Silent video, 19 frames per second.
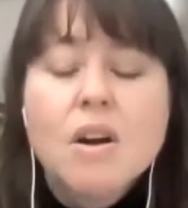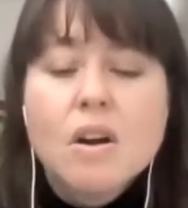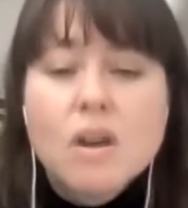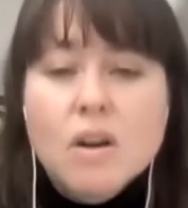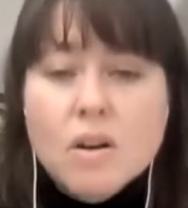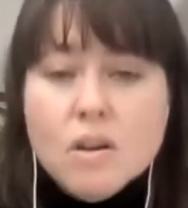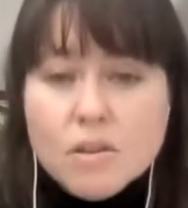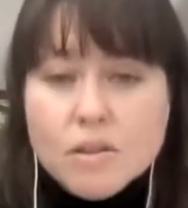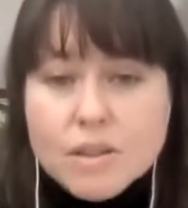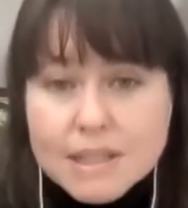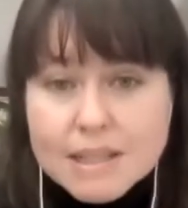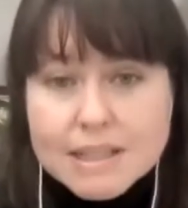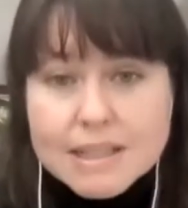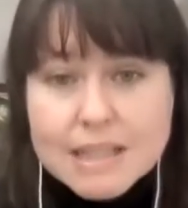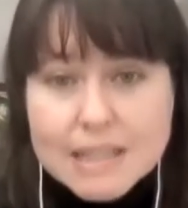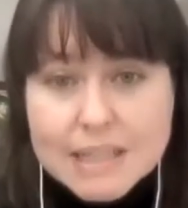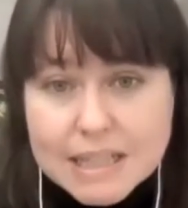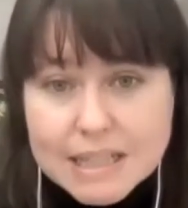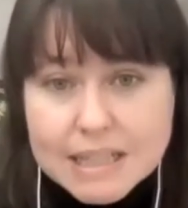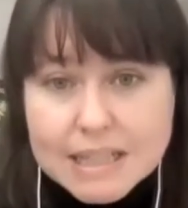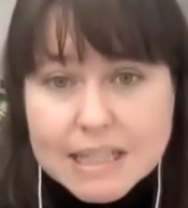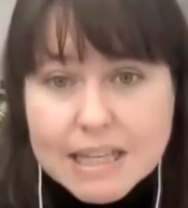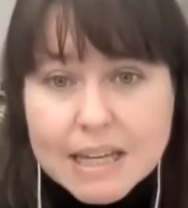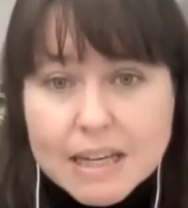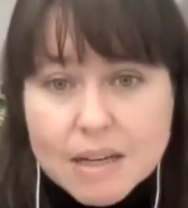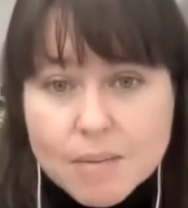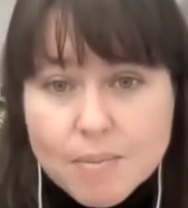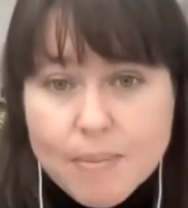All these things
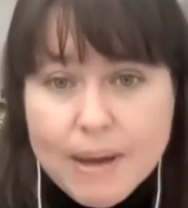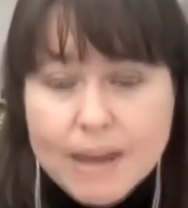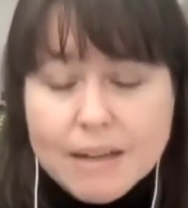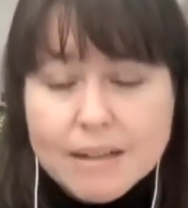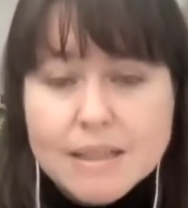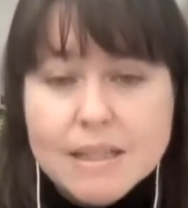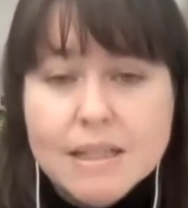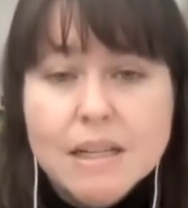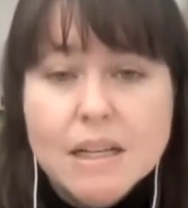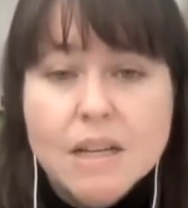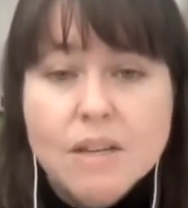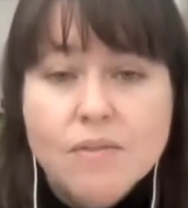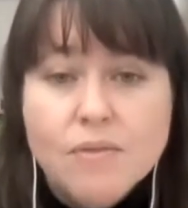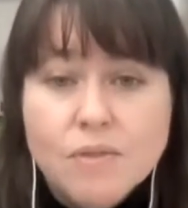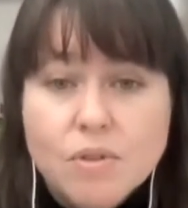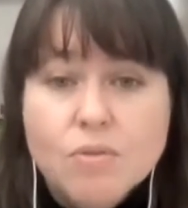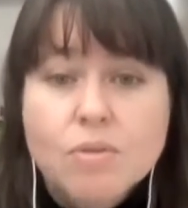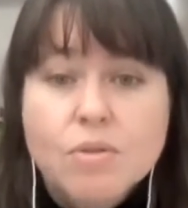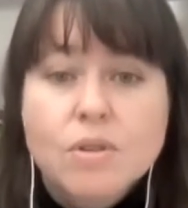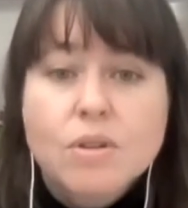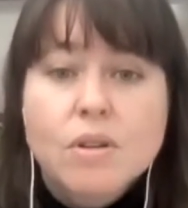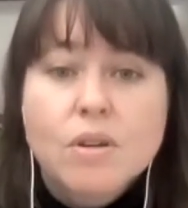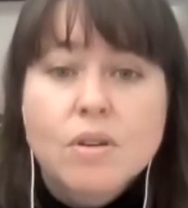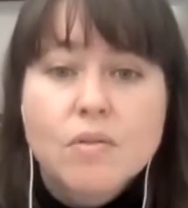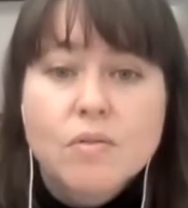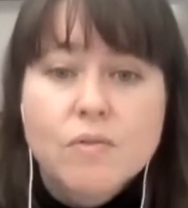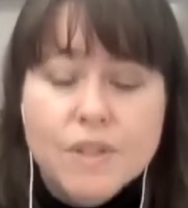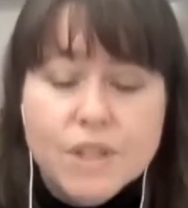get impacted if you're
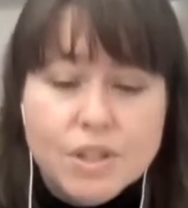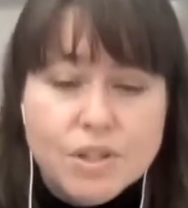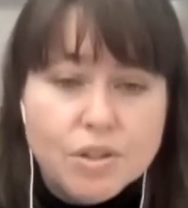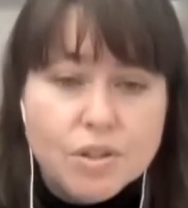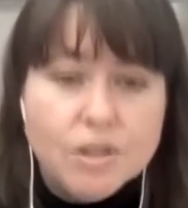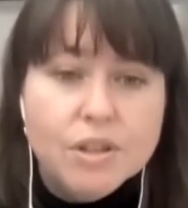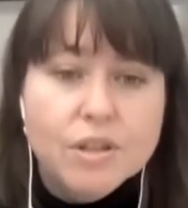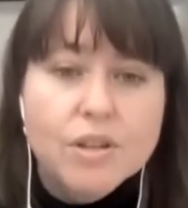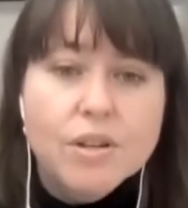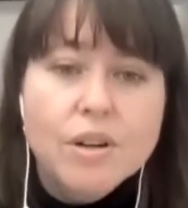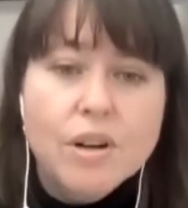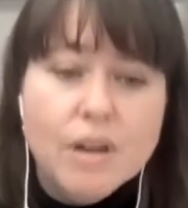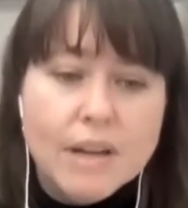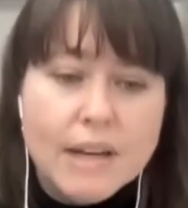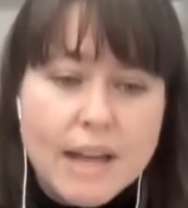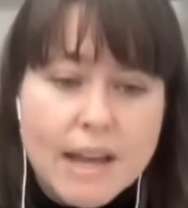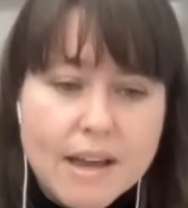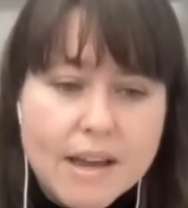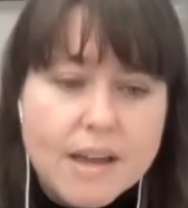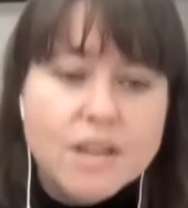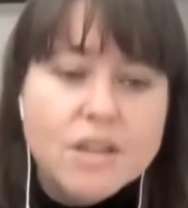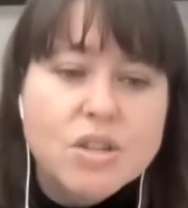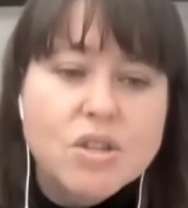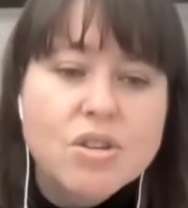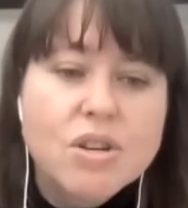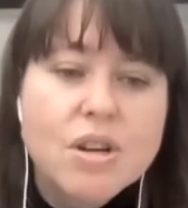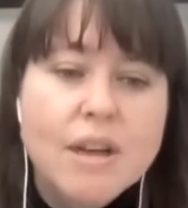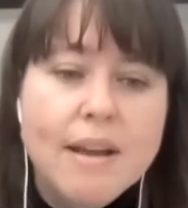vigilant, on
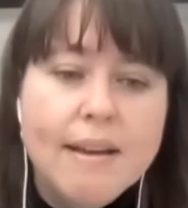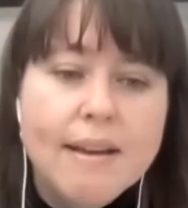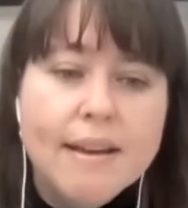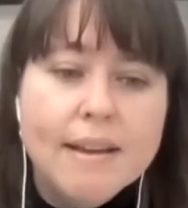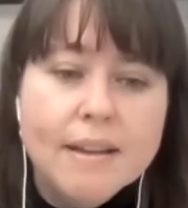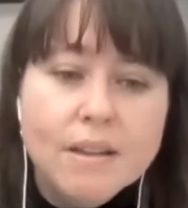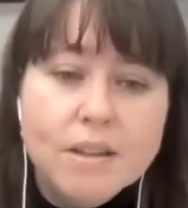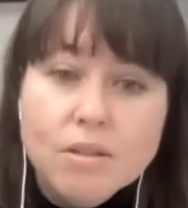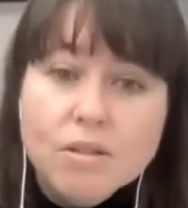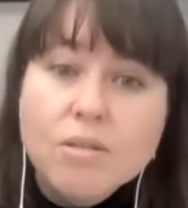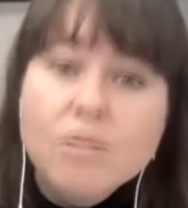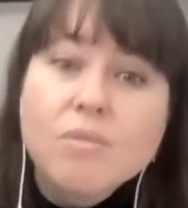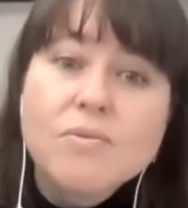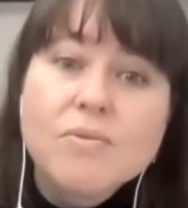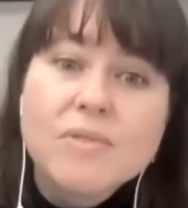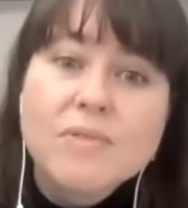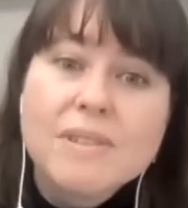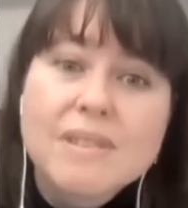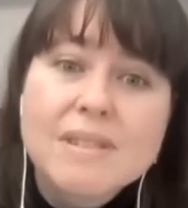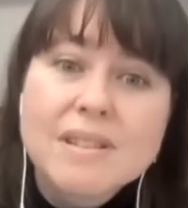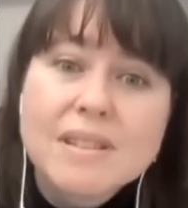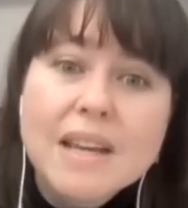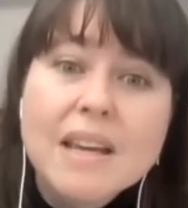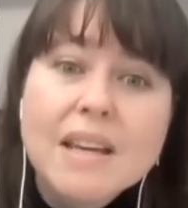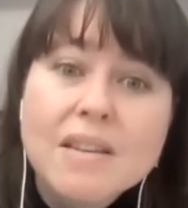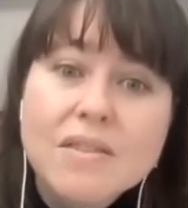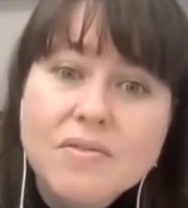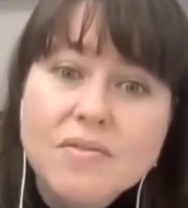edge, and you don't feel
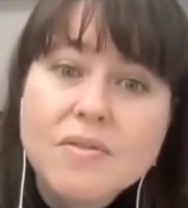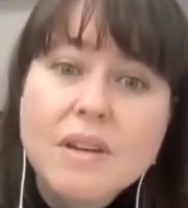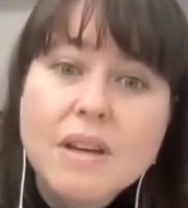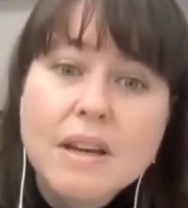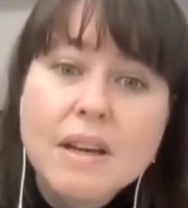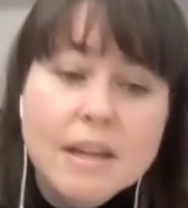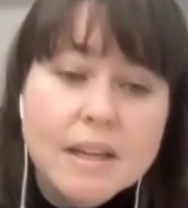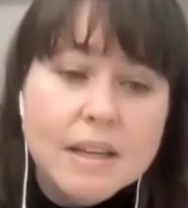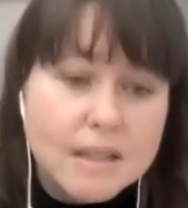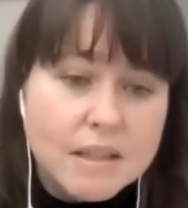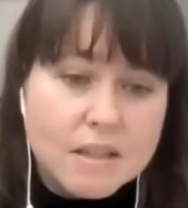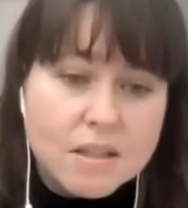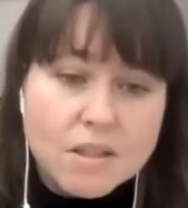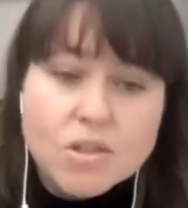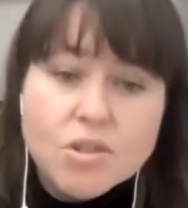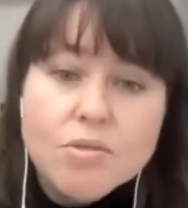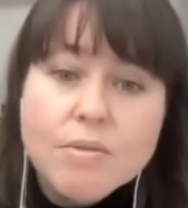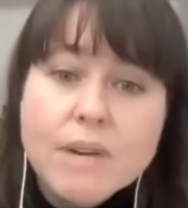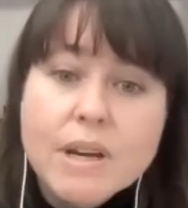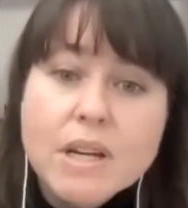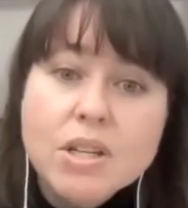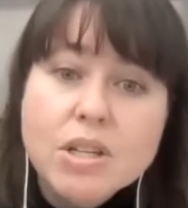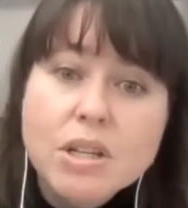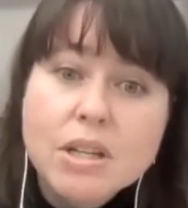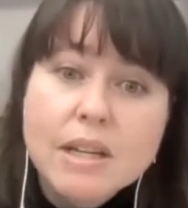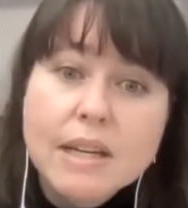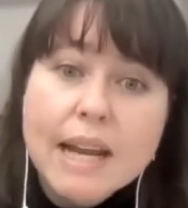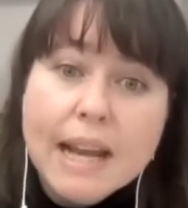safe in the
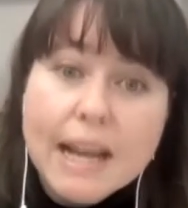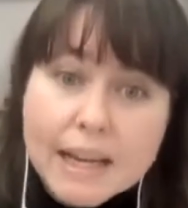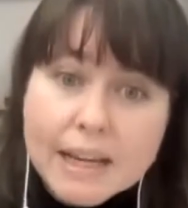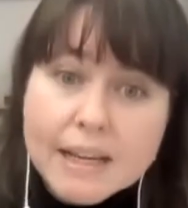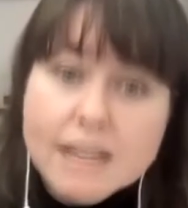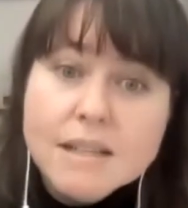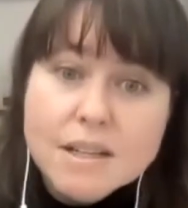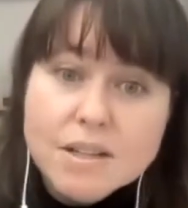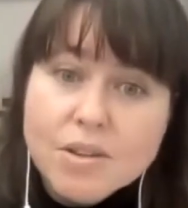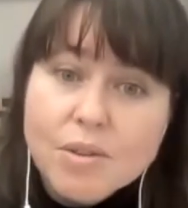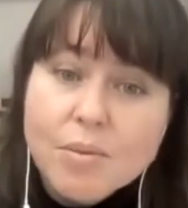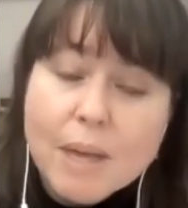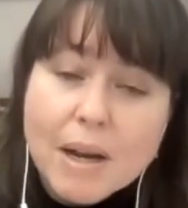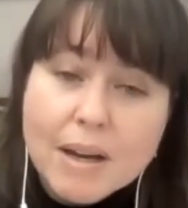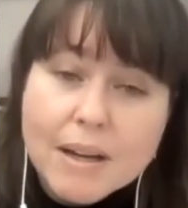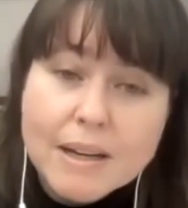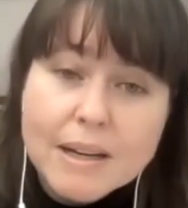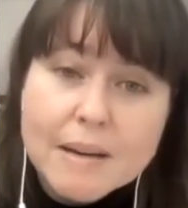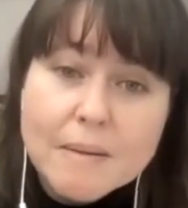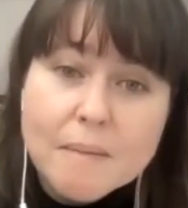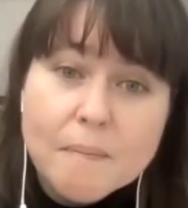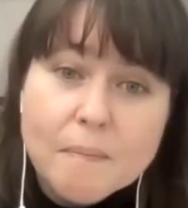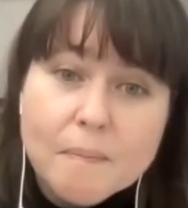situation and in your body.